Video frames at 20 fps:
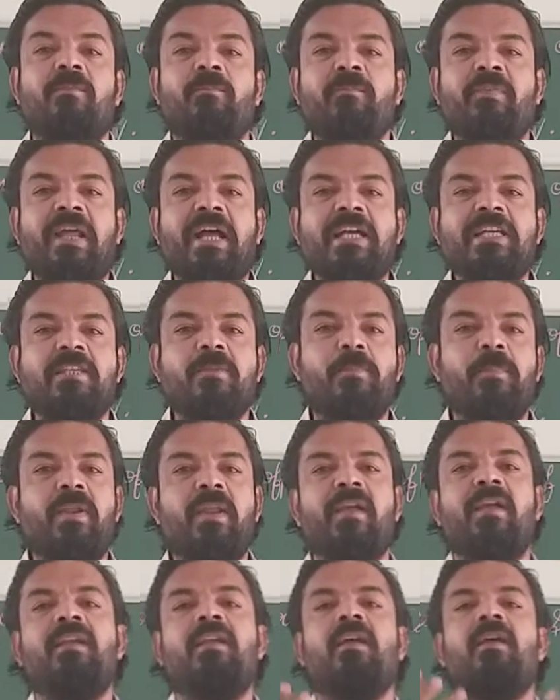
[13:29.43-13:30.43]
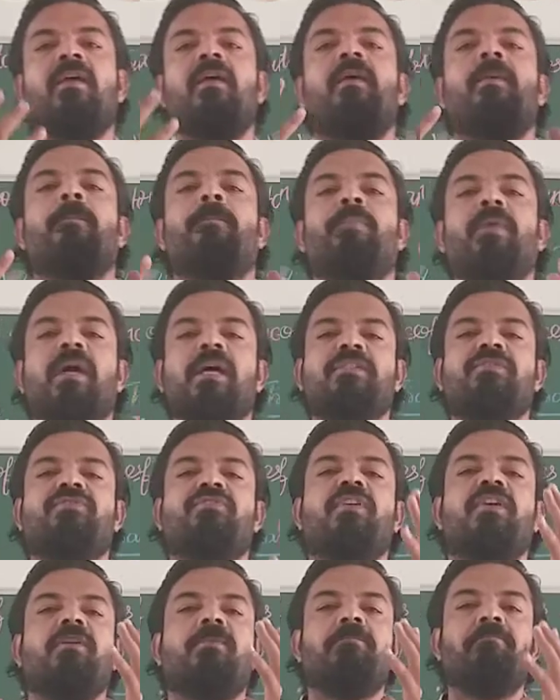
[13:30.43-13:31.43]
transparent
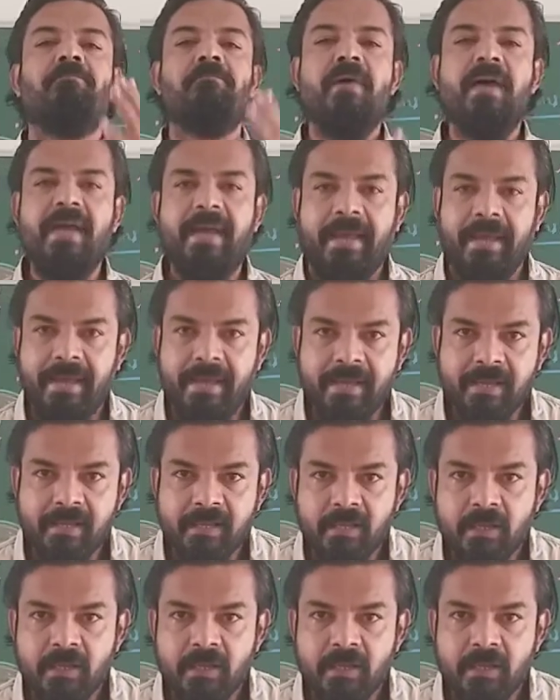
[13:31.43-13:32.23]
plastic bag